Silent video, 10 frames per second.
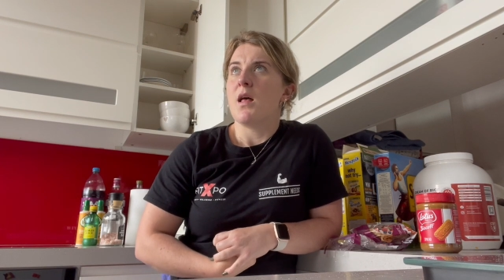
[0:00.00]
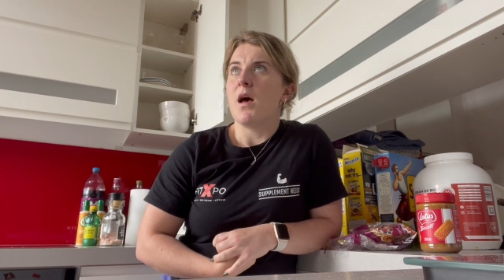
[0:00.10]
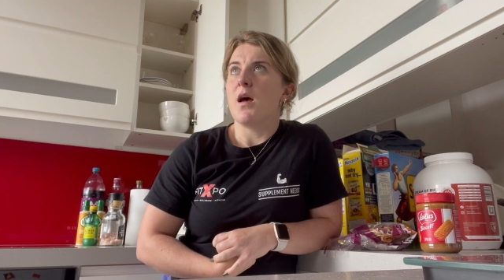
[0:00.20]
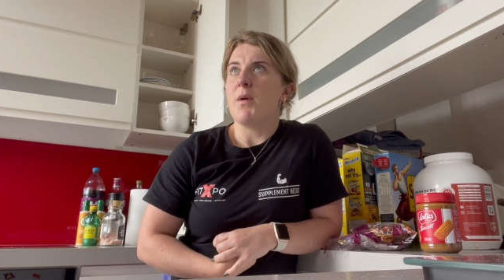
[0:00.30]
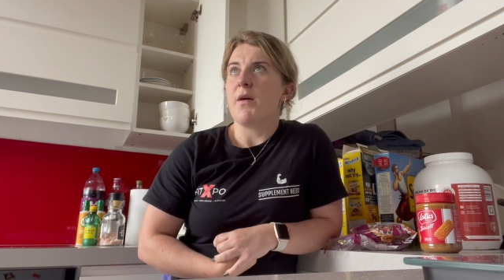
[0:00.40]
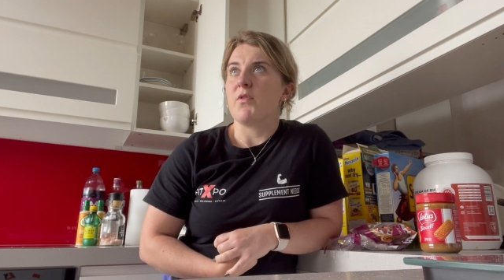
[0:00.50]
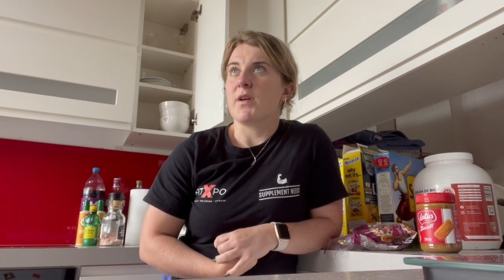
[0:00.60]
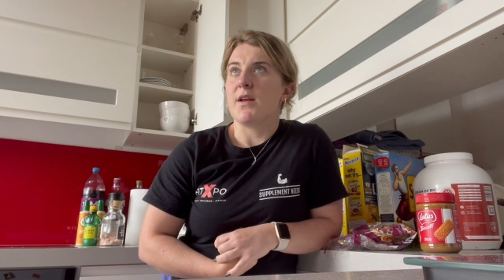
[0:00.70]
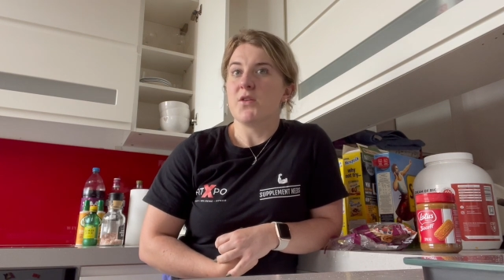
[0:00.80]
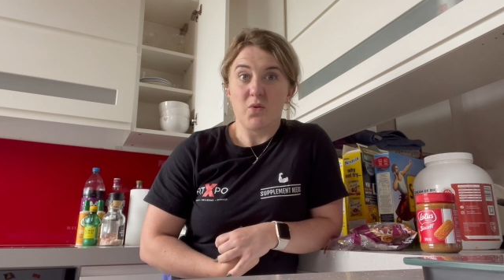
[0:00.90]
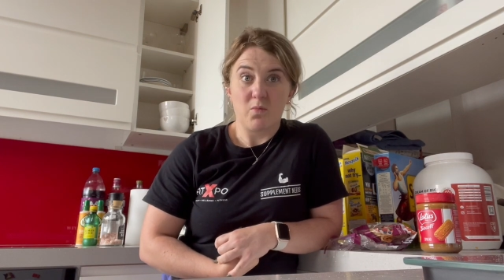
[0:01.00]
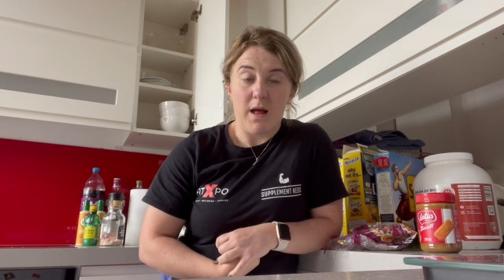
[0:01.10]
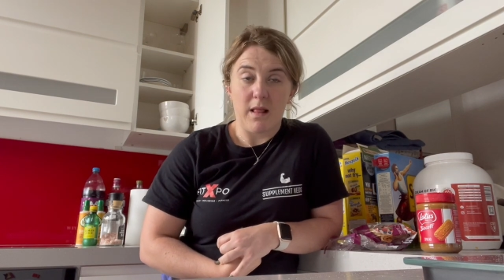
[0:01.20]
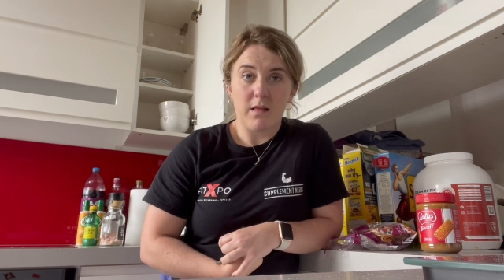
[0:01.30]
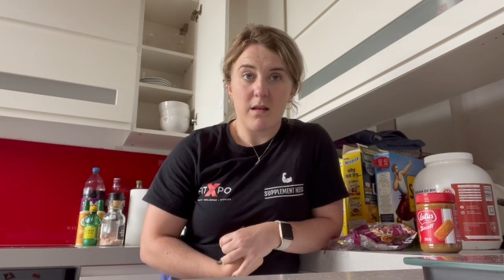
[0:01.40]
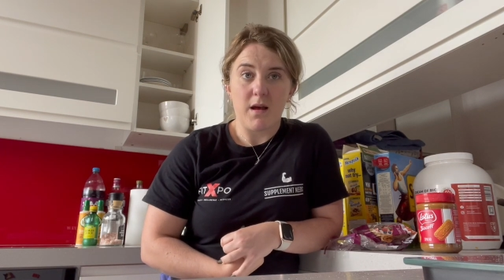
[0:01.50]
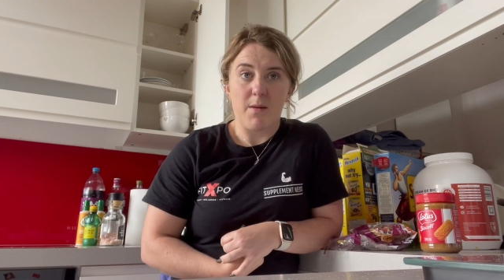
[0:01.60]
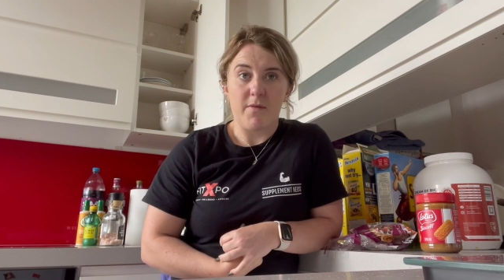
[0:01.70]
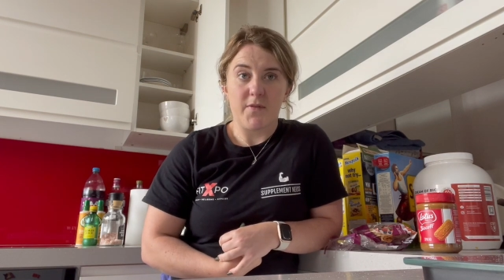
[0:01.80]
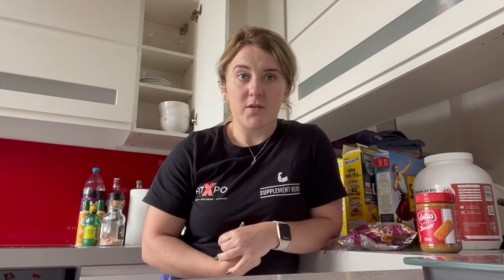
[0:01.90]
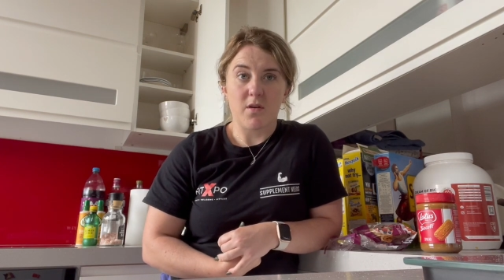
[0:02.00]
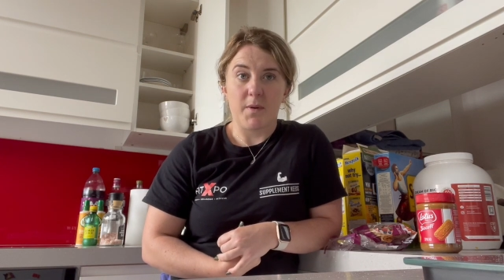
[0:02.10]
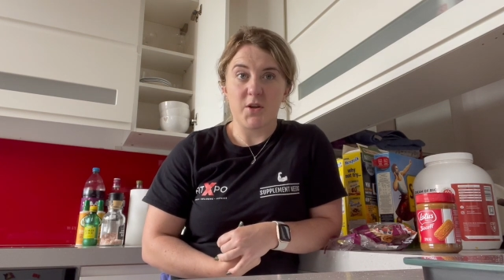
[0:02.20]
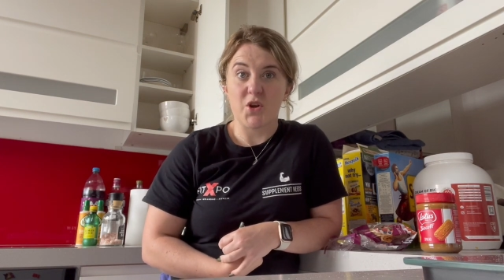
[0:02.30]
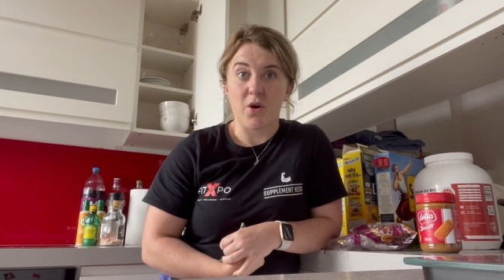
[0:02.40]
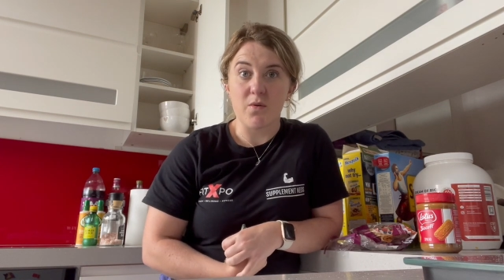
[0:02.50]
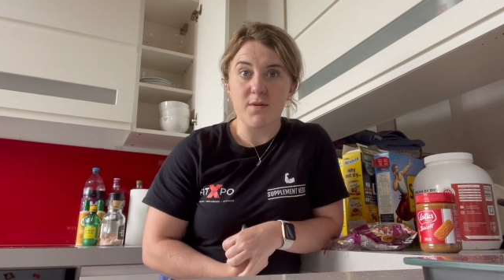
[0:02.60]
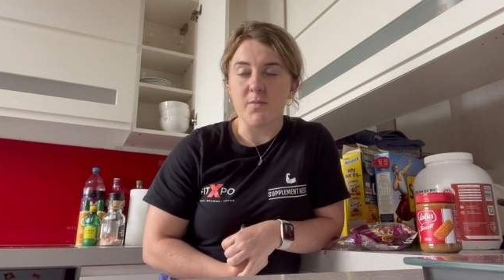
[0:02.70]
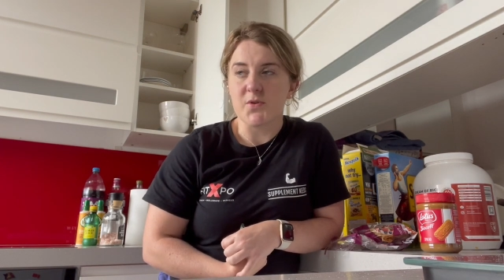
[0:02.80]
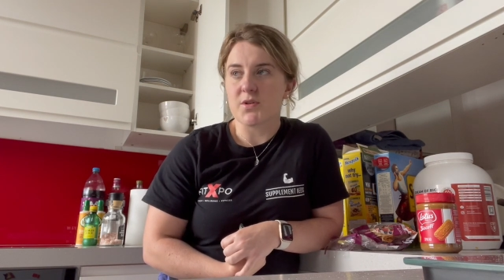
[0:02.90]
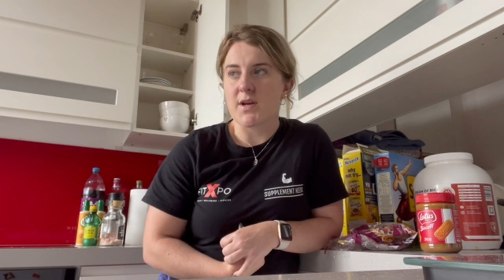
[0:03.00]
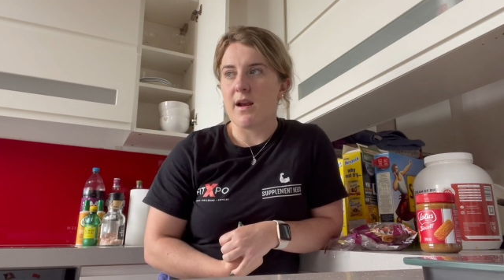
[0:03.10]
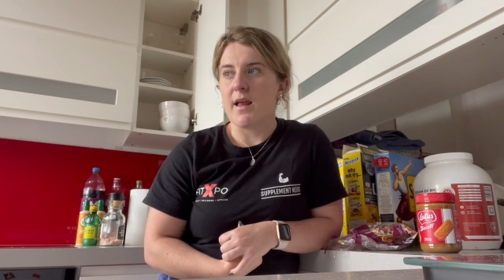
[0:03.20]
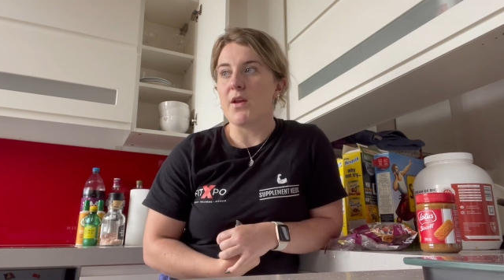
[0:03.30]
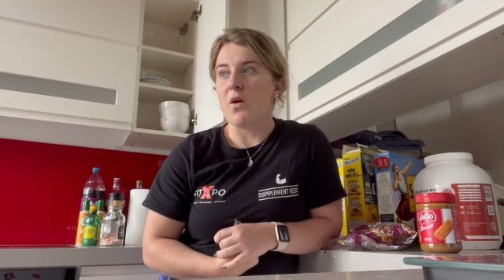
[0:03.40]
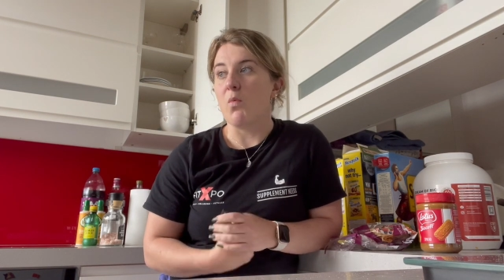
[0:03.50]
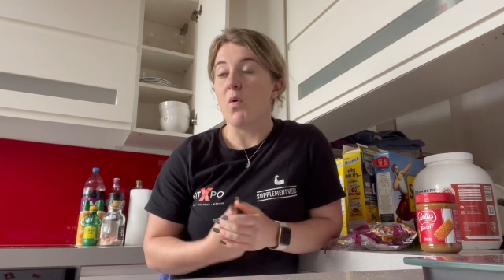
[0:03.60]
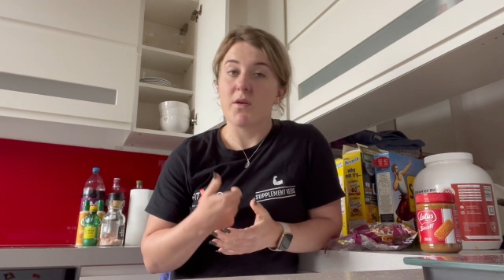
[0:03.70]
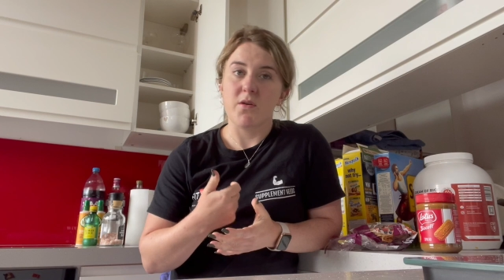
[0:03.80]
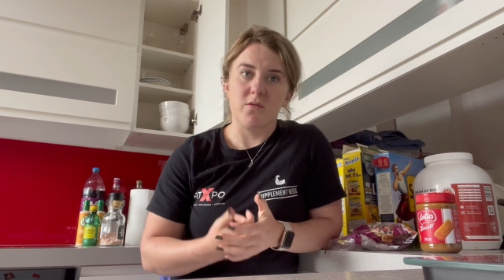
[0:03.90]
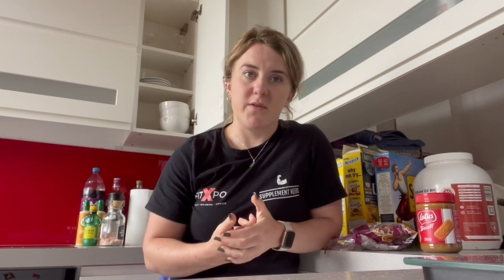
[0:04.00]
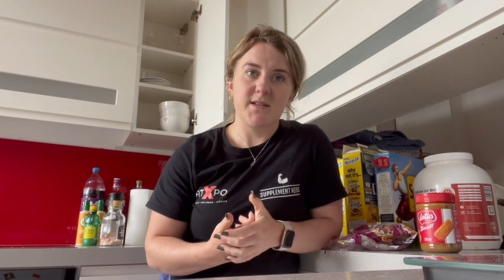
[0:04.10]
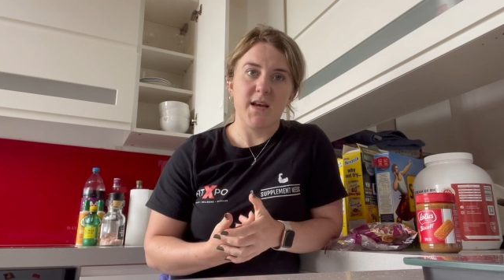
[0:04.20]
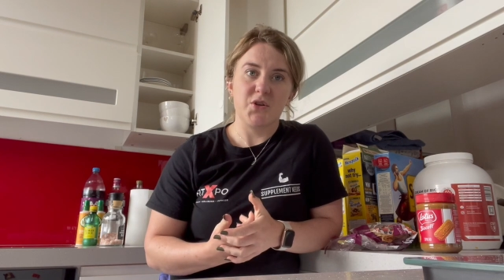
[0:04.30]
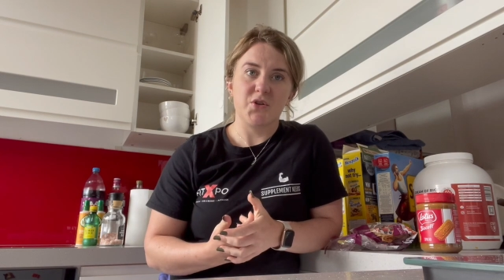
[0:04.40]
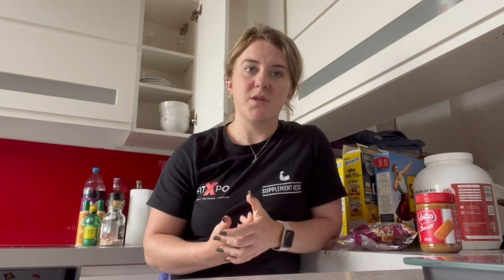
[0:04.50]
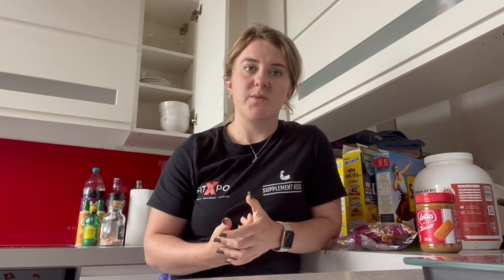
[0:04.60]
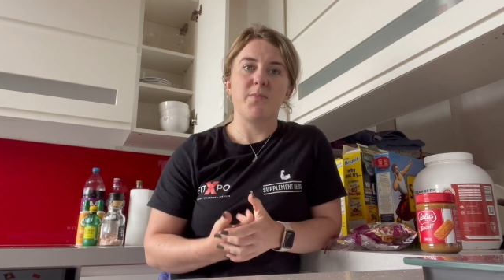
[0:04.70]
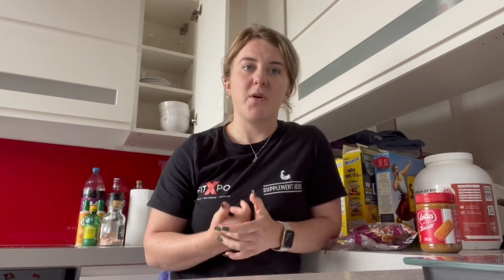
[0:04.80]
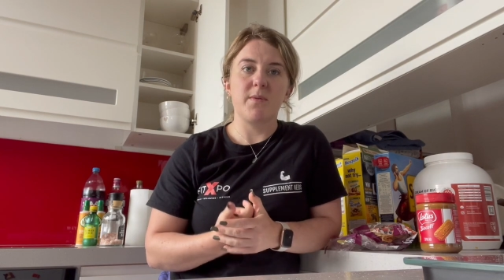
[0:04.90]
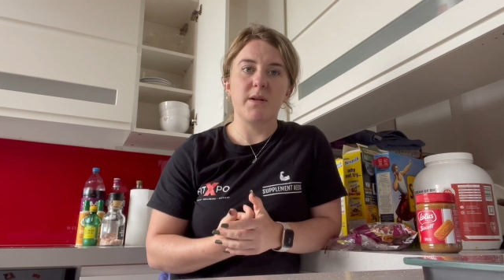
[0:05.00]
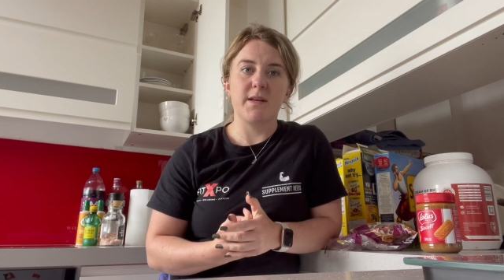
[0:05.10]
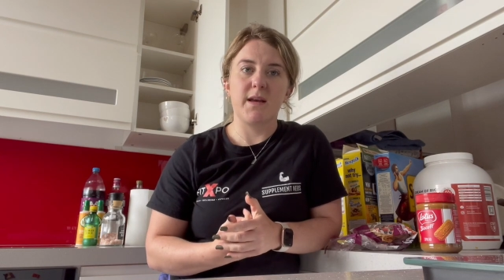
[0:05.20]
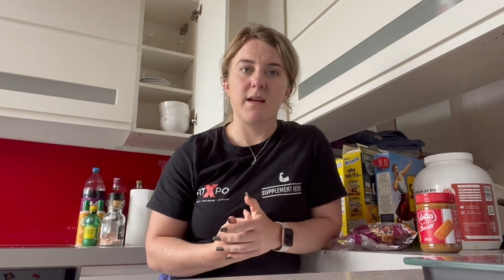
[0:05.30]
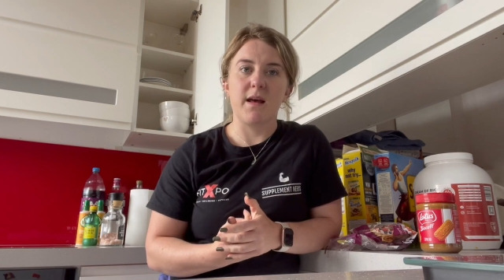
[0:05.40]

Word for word: after I'd kind of done well at my first couple of shows, and was just kind of like, you know, what are your intentions with bodybuilding?